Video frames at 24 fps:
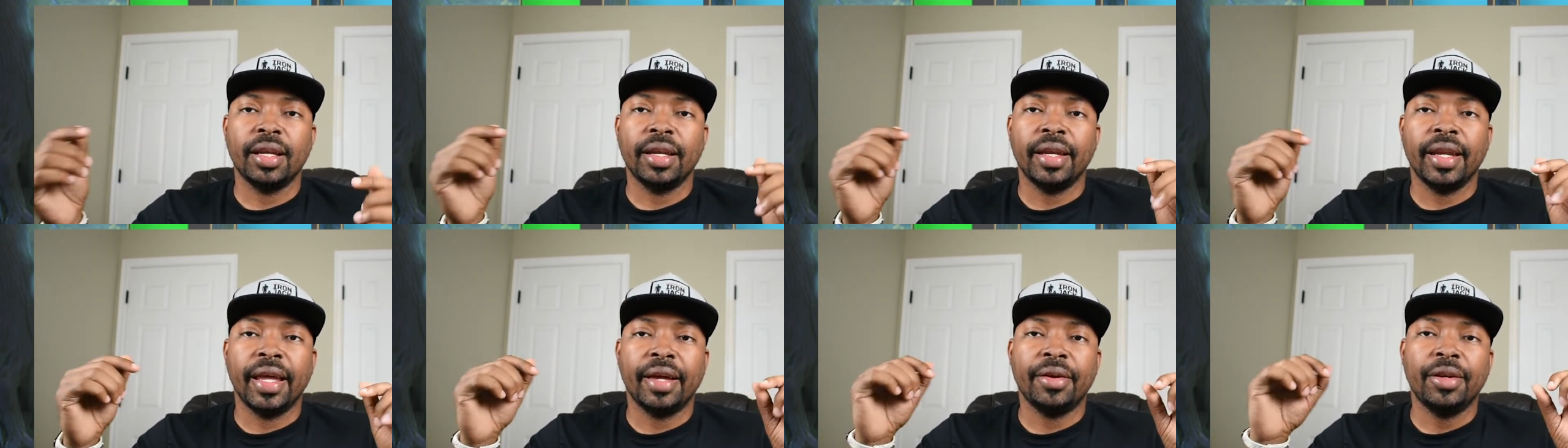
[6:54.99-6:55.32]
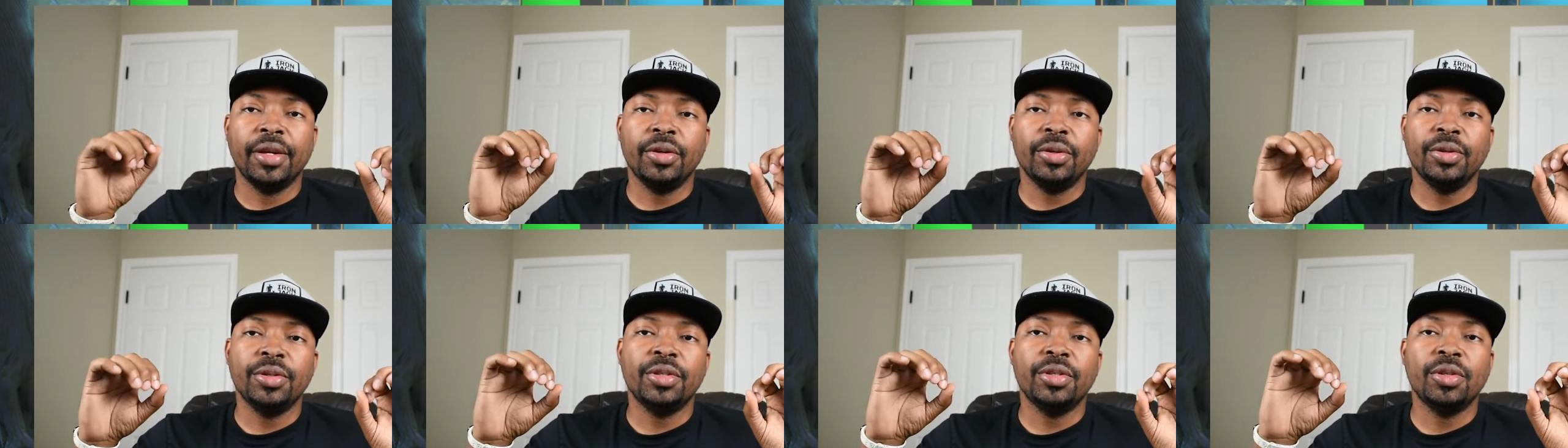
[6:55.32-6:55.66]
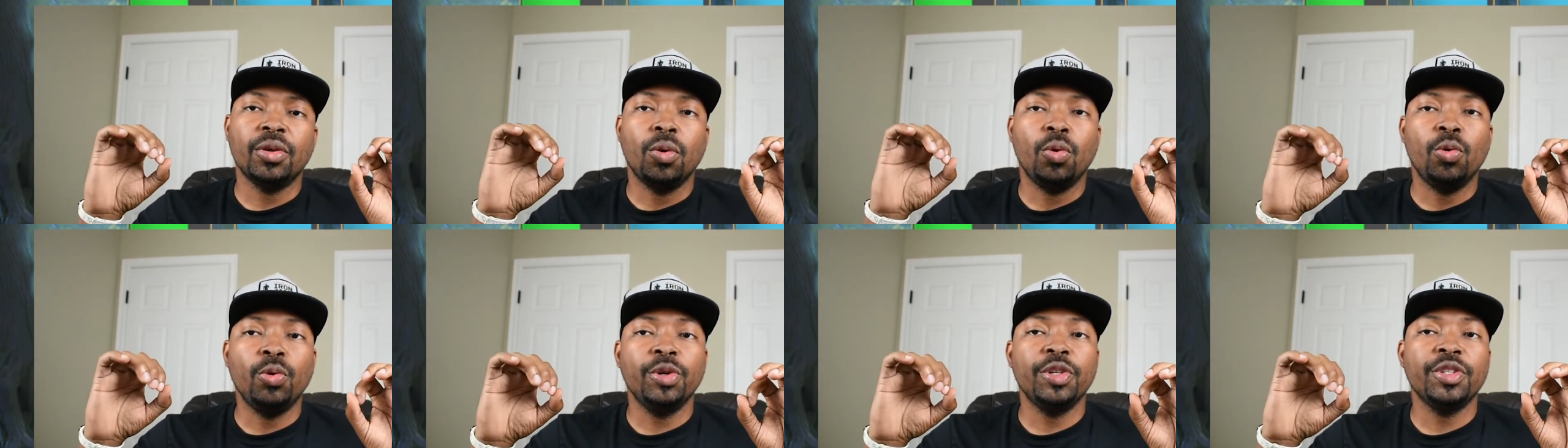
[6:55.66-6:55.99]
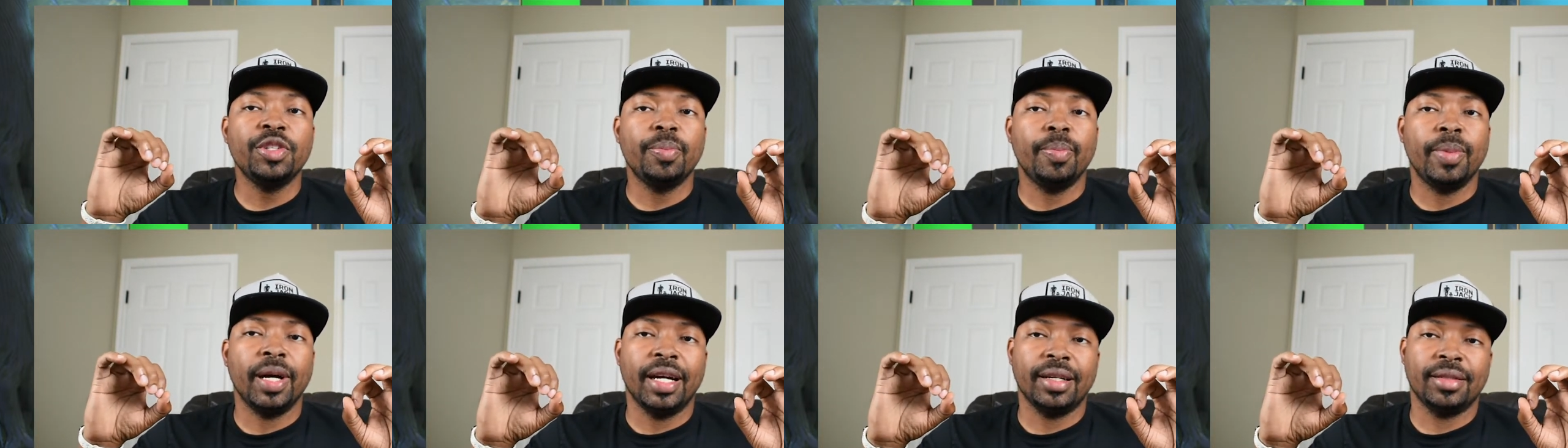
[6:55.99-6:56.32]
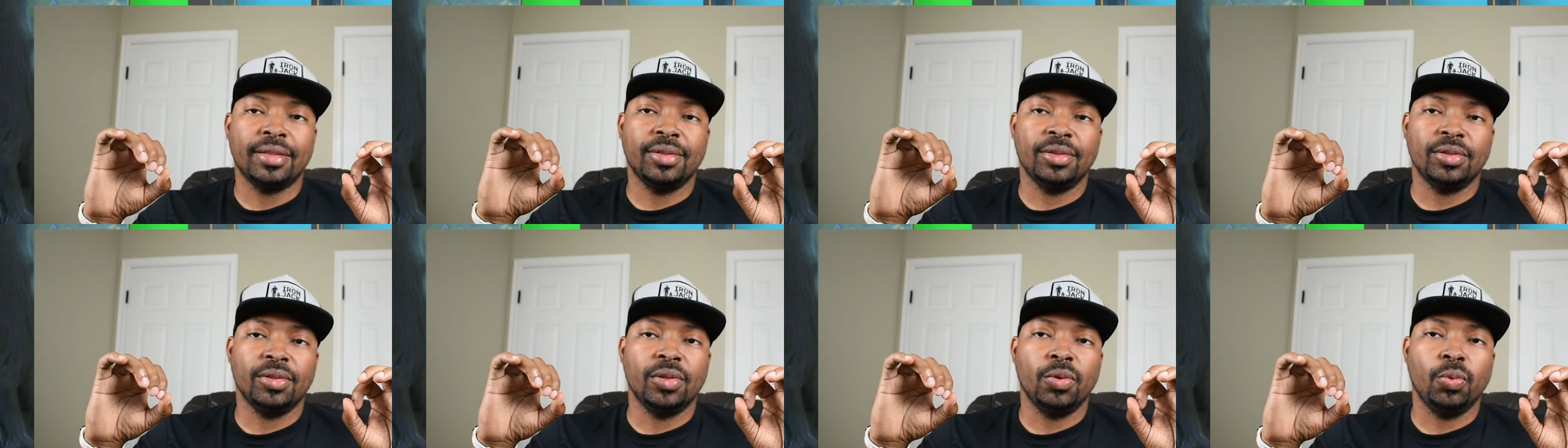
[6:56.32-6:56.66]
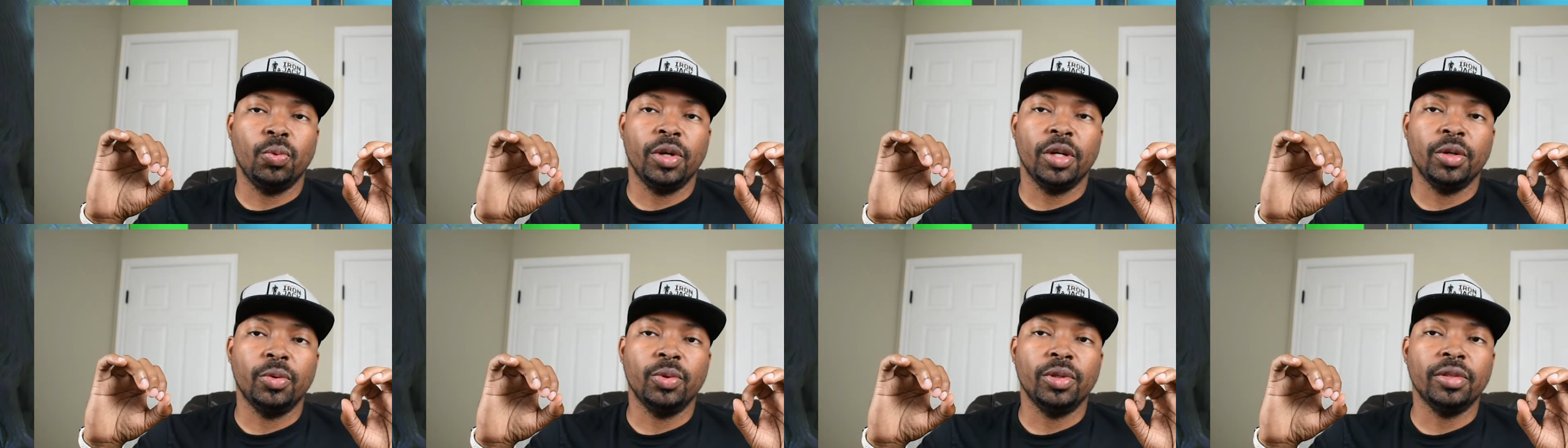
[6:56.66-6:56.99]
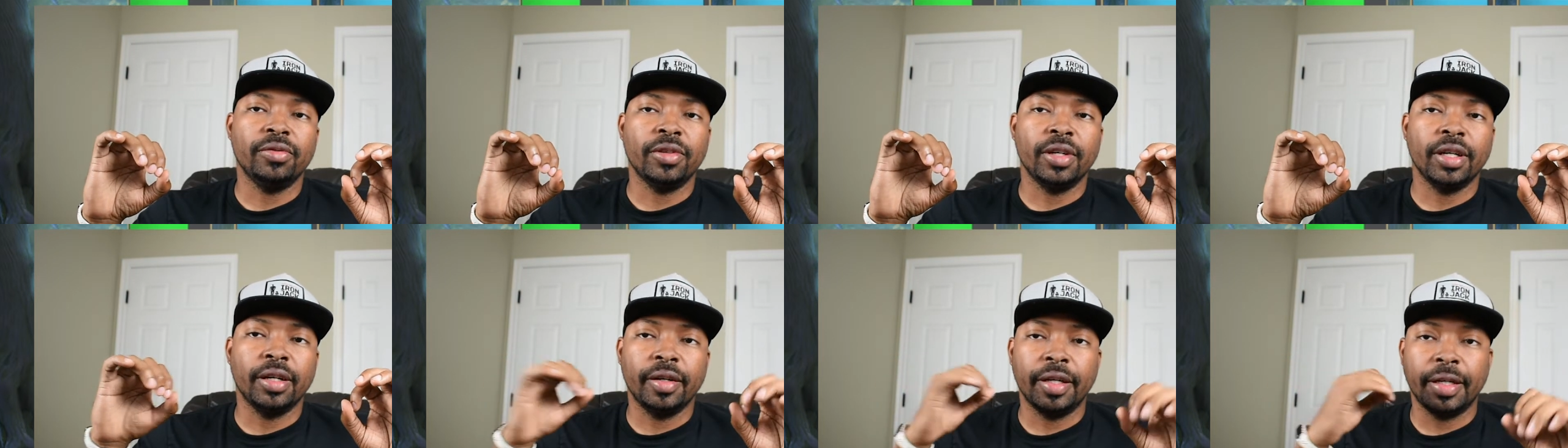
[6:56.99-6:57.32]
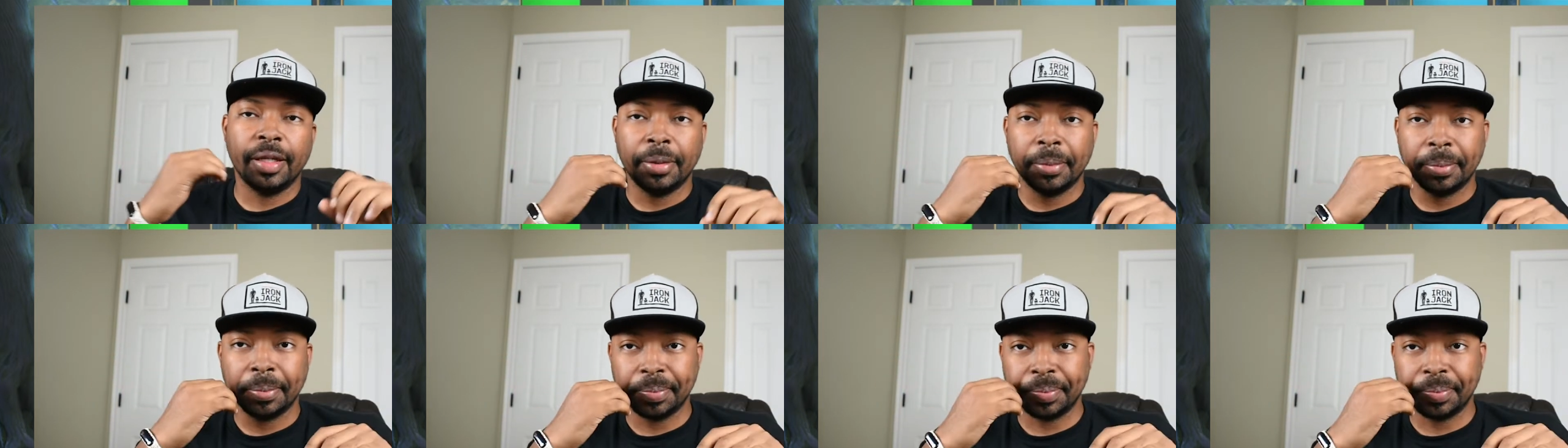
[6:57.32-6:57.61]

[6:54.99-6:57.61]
Now notice the orange boxes on the werewolf already.